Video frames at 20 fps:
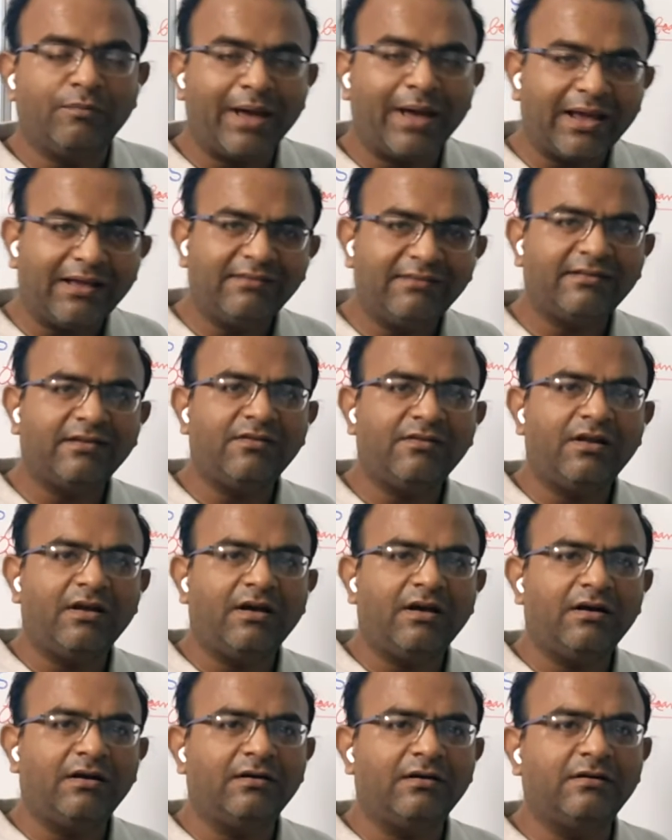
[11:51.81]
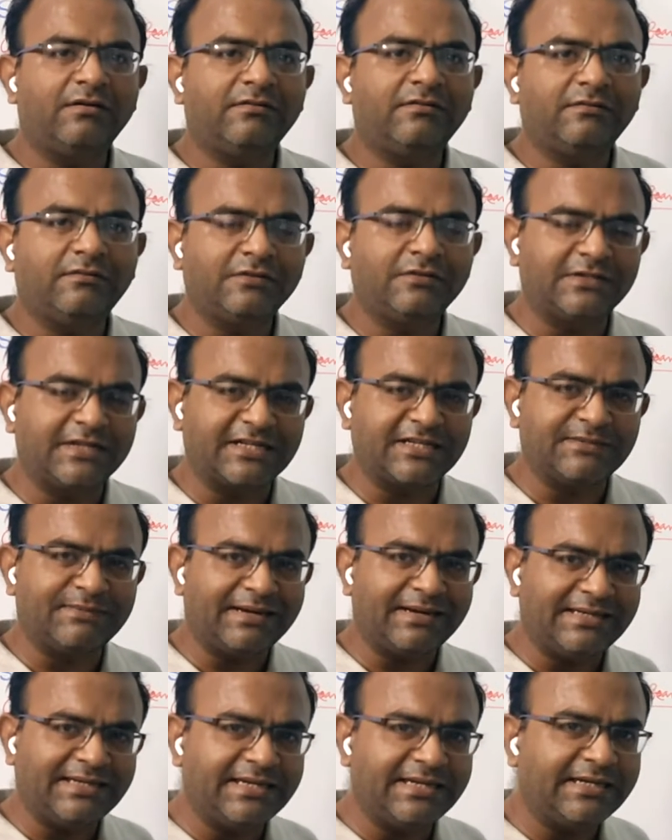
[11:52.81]
Michelson was
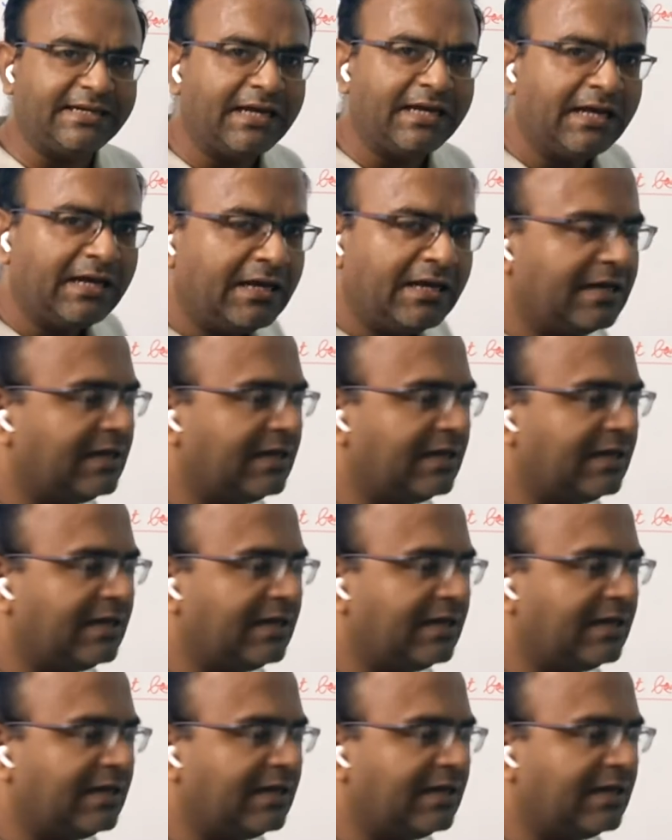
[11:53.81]
expecting